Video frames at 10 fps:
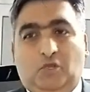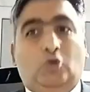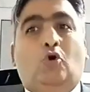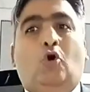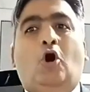
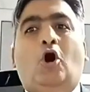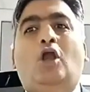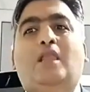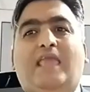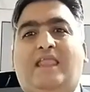You
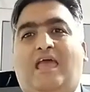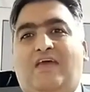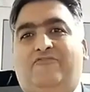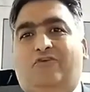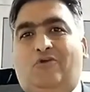all can
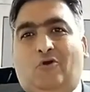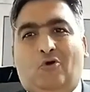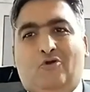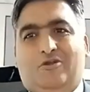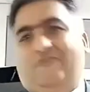have your
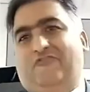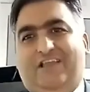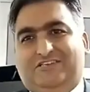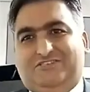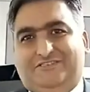own
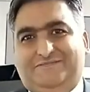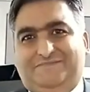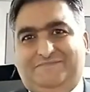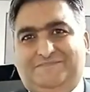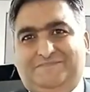reflection,
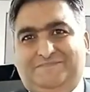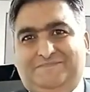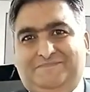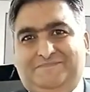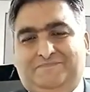
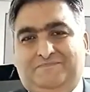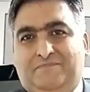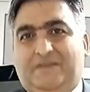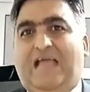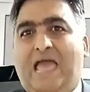
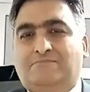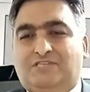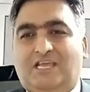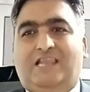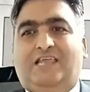but I'm
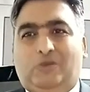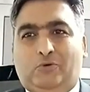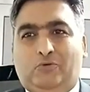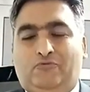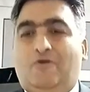telling
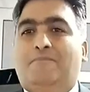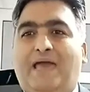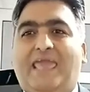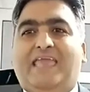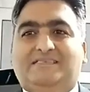you from
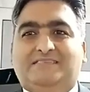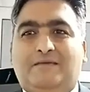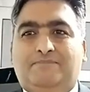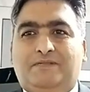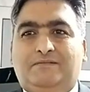my
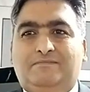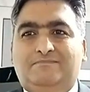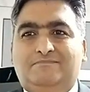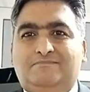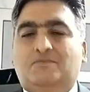example,
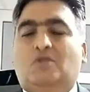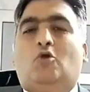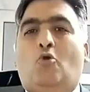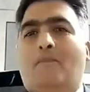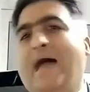
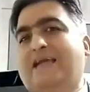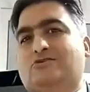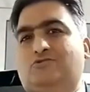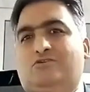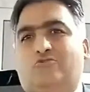go back
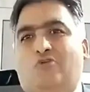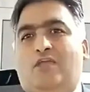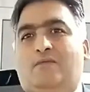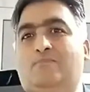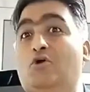to the
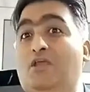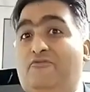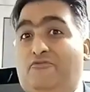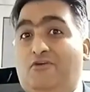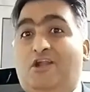drawing board
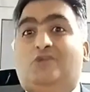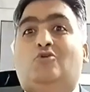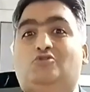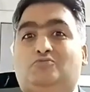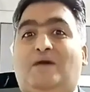if you are a
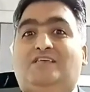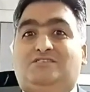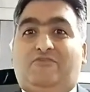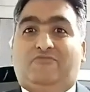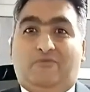
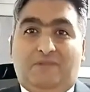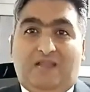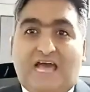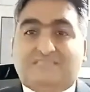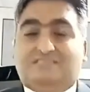Toastmaster from
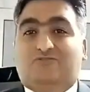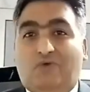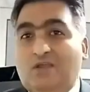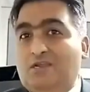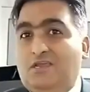last
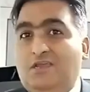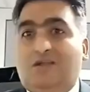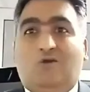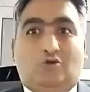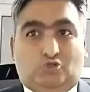1
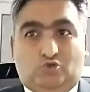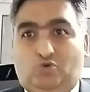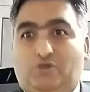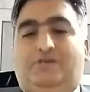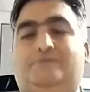year or
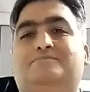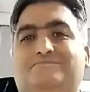2 years.